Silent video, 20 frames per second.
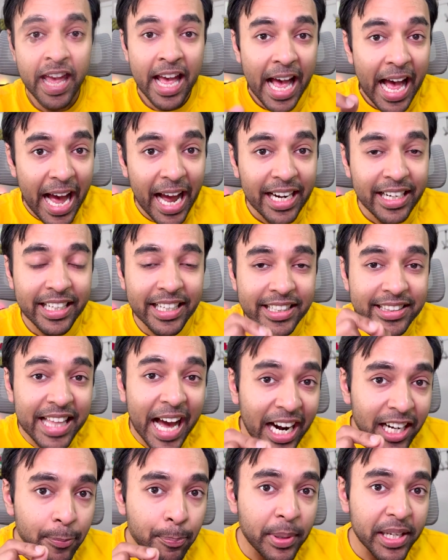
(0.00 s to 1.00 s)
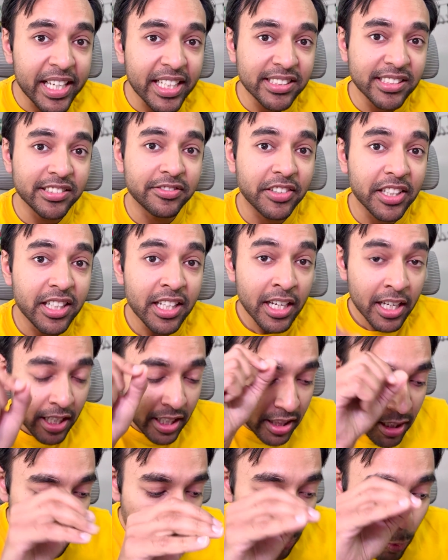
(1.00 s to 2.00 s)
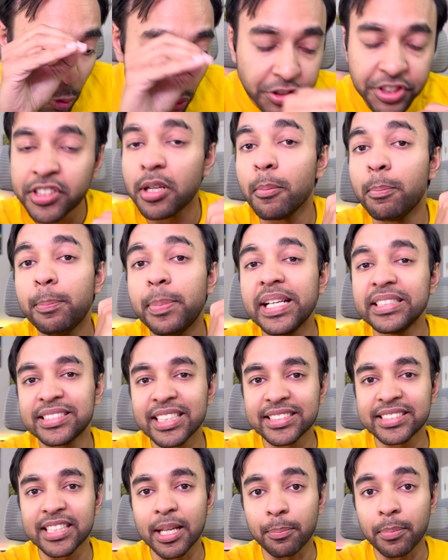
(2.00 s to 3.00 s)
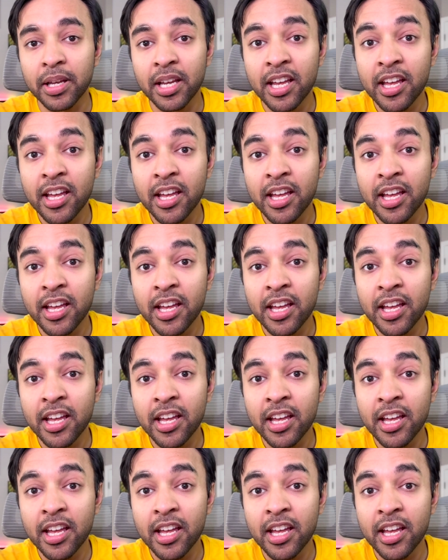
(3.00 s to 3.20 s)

And that begins with the most basic step.